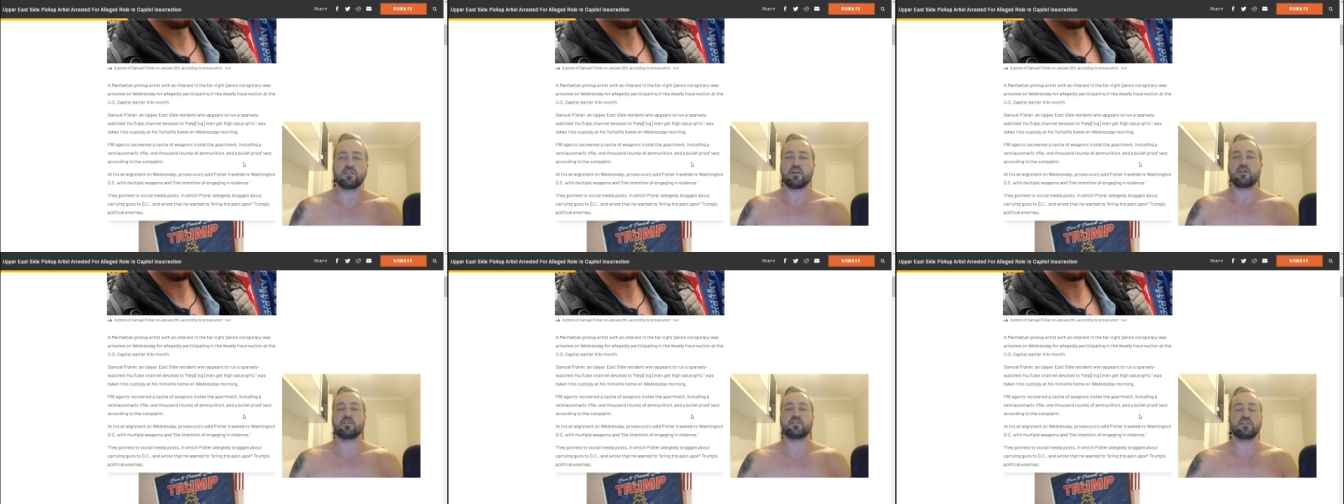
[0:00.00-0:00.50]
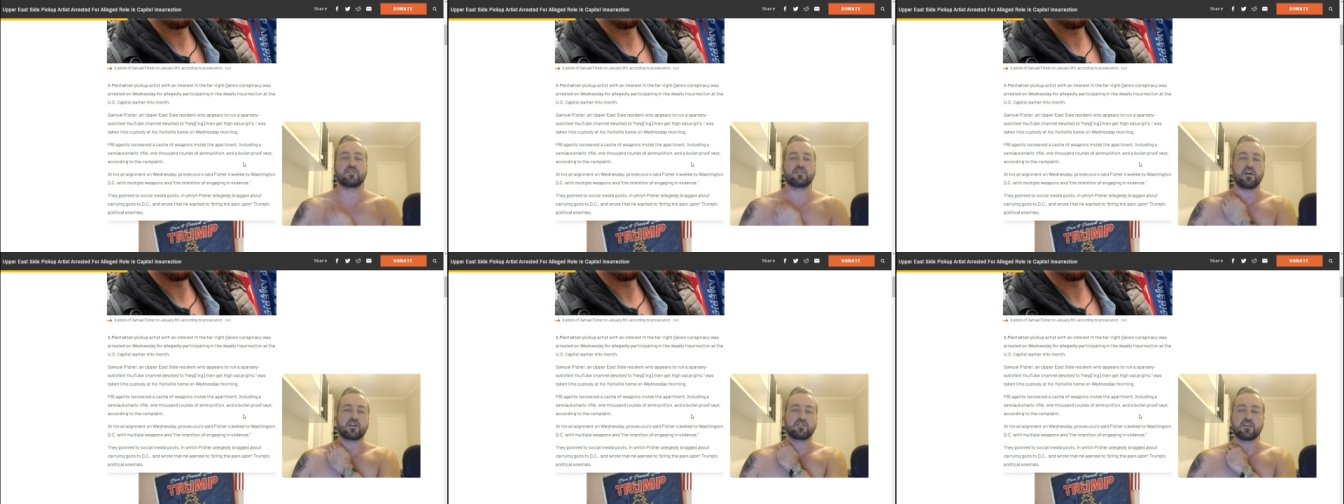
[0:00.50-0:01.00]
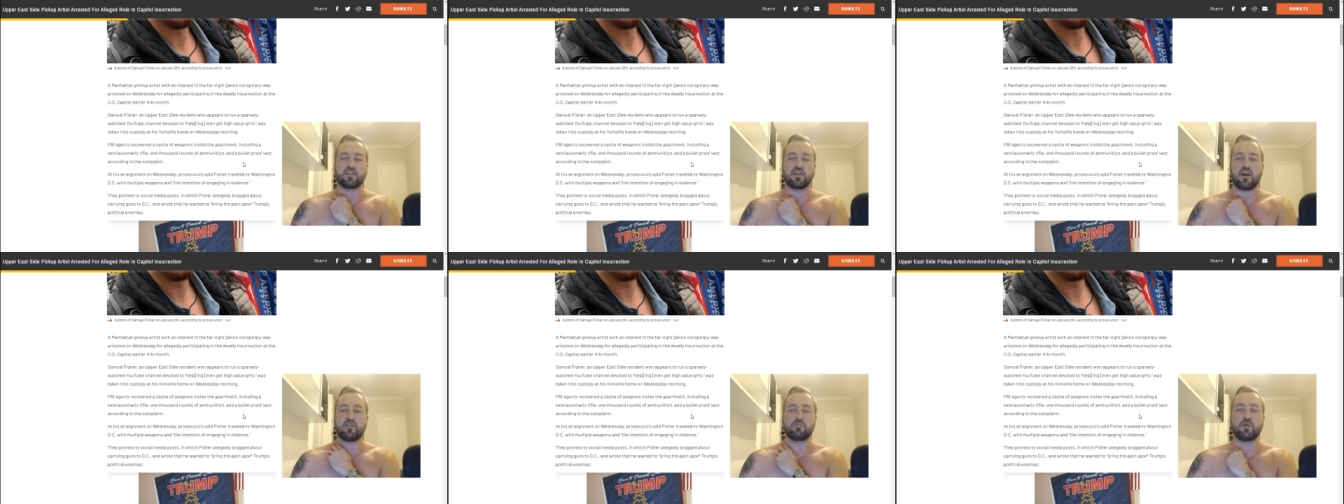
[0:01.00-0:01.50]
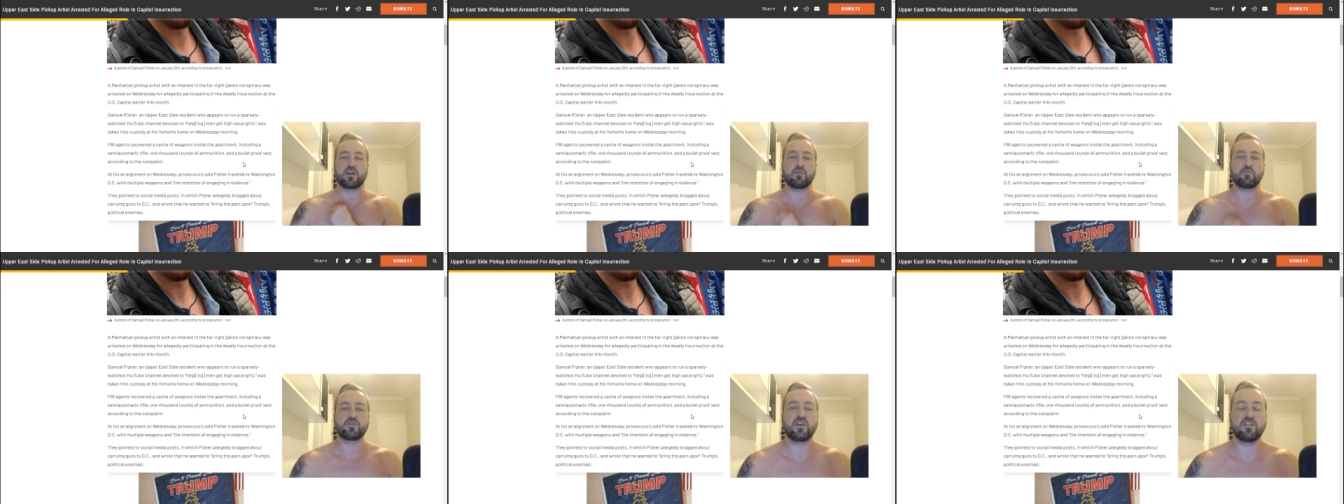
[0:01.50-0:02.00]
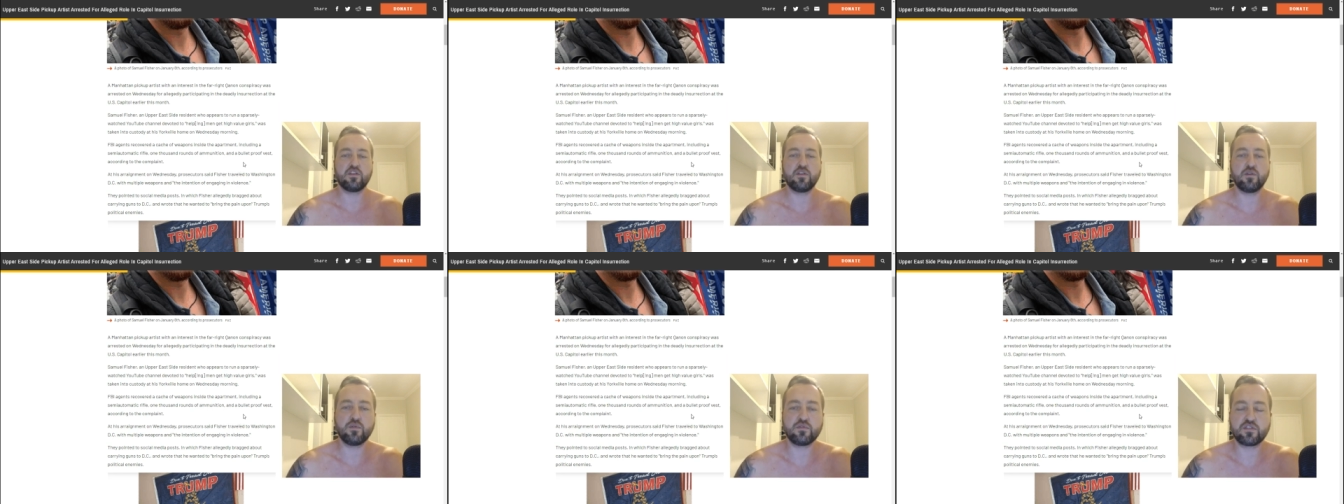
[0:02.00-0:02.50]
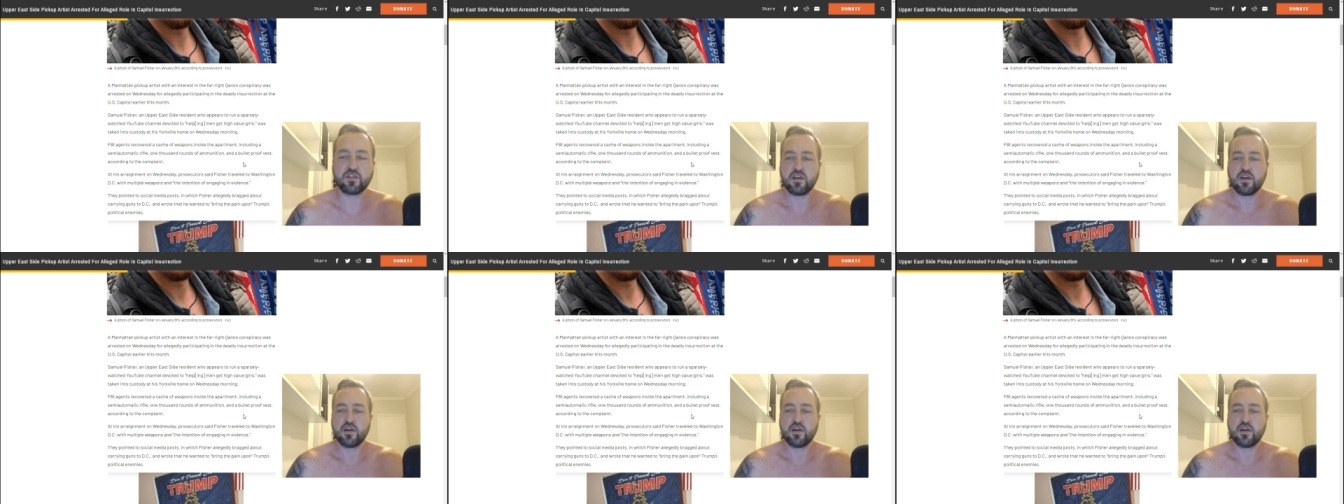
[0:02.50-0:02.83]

Uh, it, it sucks. Like, all the pickup shit in the news,